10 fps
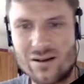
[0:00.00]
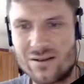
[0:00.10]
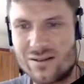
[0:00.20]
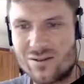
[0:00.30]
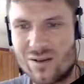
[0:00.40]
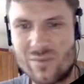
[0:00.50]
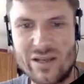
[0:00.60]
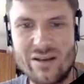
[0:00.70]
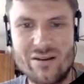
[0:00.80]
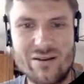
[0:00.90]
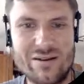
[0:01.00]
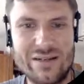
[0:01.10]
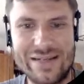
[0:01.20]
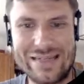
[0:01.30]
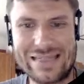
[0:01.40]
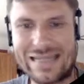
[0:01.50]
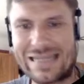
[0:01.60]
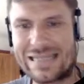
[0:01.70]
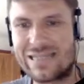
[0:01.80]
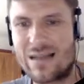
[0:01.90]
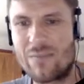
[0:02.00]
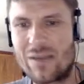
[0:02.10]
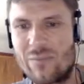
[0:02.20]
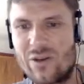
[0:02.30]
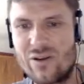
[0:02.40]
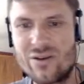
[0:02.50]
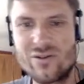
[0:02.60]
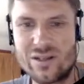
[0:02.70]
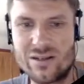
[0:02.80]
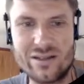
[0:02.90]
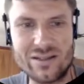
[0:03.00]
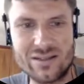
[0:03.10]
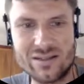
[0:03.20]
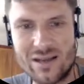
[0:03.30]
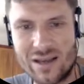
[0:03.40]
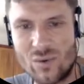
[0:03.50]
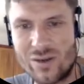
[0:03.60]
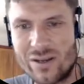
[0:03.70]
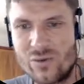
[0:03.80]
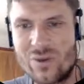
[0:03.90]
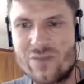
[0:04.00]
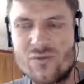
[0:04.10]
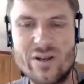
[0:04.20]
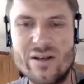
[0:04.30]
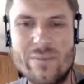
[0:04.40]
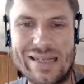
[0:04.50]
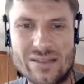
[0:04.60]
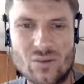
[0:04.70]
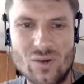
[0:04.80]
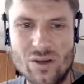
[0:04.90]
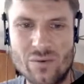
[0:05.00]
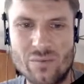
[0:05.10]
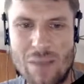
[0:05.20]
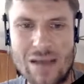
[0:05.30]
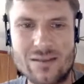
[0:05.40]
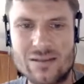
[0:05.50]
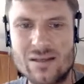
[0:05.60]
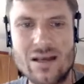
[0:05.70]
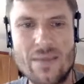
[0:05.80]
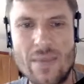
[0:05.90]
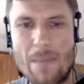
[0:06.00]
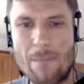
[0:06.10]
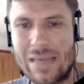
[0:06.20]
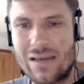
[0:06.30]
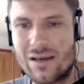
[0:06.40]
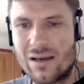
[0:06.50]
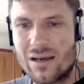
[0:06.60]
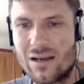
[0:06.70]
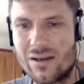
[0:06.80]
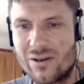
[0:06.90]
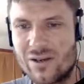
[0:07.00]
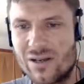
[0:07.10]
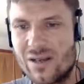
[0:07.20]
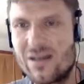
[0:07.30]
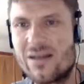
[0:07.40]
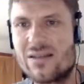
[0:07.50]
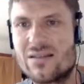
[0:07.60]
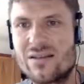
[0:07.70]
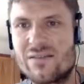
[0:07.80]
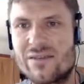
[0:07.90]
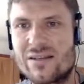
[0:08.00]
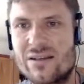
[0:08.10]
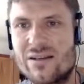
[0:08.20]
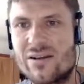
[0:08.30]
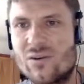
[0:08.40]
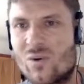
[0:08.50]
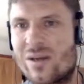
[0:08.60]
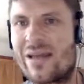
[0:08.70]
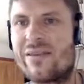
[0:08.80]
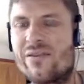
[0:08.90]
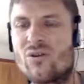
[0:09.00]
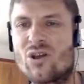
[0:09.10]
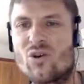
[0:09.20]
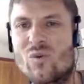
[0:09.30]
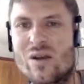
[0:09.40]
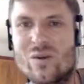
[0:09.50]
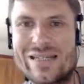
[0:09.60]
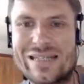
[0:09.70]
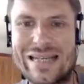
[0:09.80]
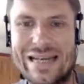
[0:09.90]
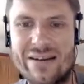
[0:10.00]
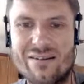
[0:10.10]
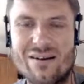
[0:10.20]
described here. Ts is the sampling period, and these A1, A2, and 3 depends only on mass, damping, and stiffness, linear one and nonlinear one is here.